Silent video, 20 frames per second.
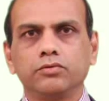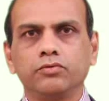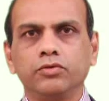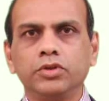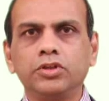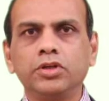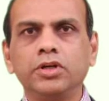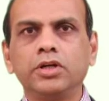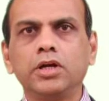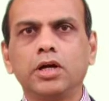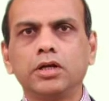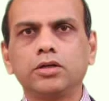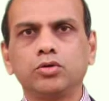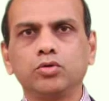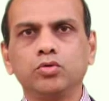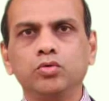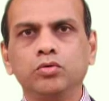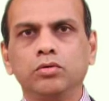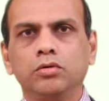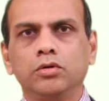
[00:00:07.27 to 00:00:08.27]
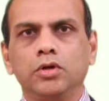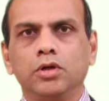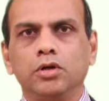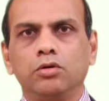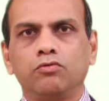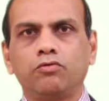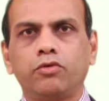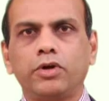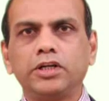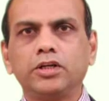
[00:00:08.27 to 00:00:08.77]
with regard to
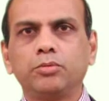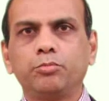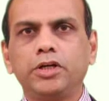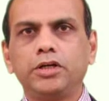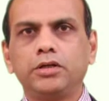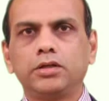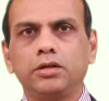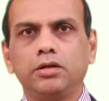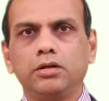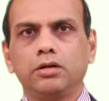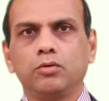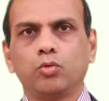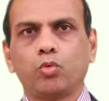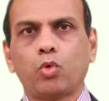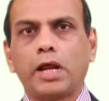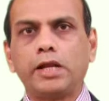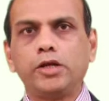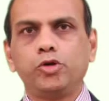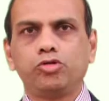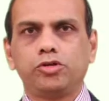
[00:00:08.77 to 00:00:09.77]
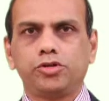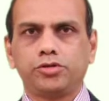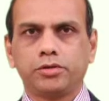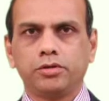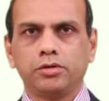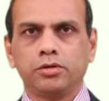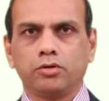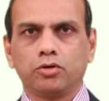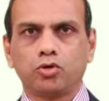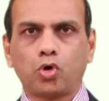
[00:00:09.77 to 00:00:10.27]
fundamental
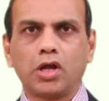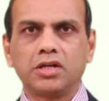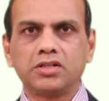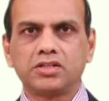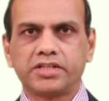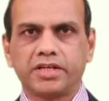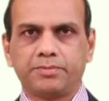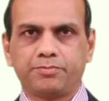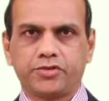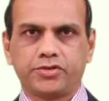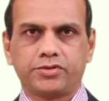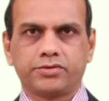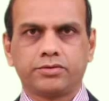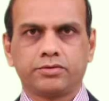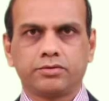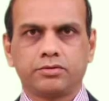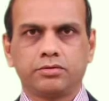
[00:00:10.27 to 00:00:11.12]
valuation concepts.